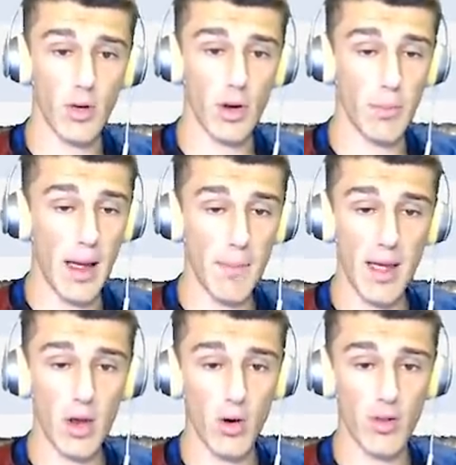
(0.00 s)
It might make
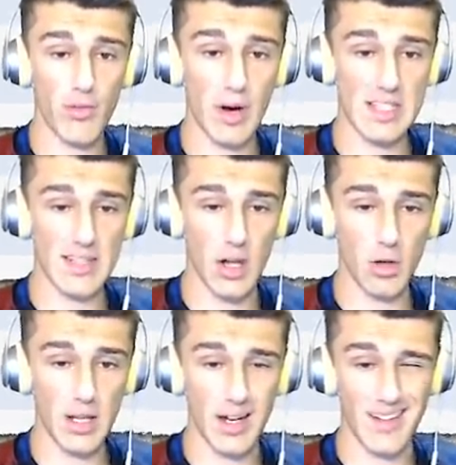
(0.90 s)
coins very
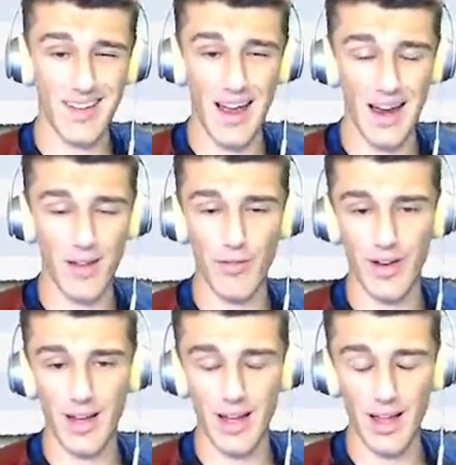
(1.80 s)
slowly, and it's kind of a uh,